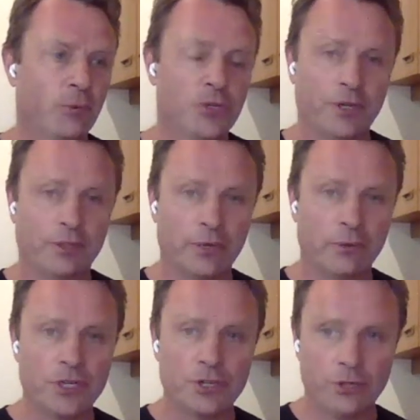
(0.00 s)
we certainly
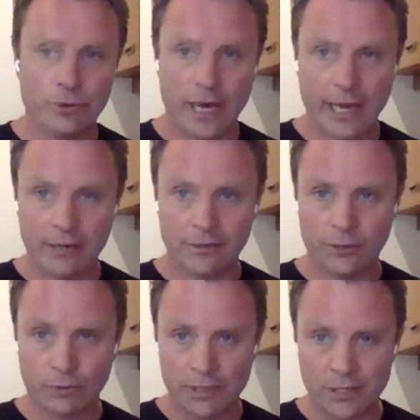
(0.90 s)
wish you and
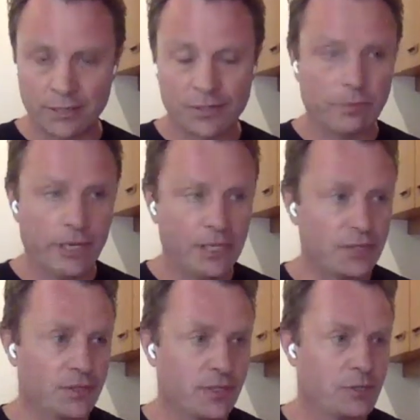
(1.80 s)
your residents the best.
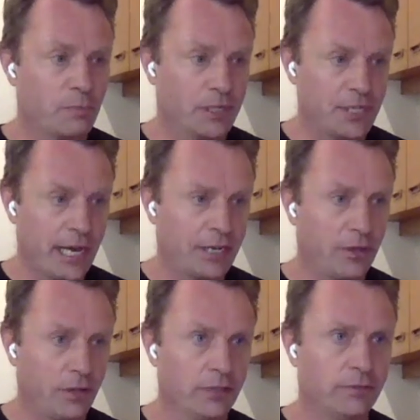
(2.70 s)
It's a
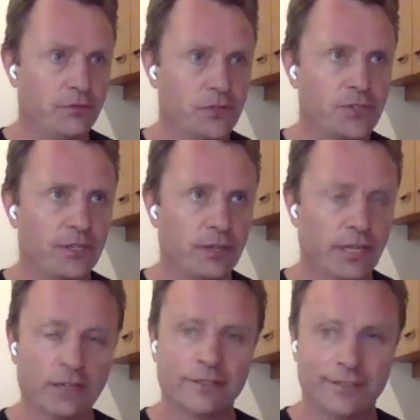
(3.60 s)
spectacular
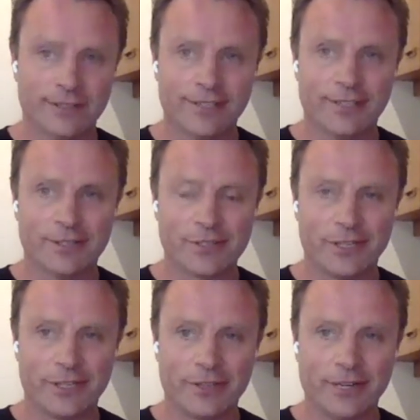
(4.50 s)
facility.
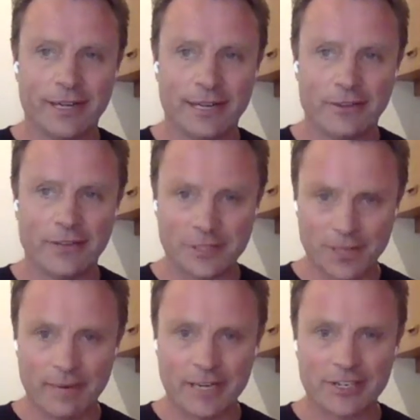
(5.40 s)
So thanks
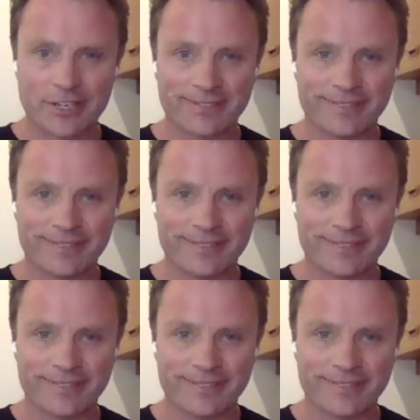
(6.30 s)
so much.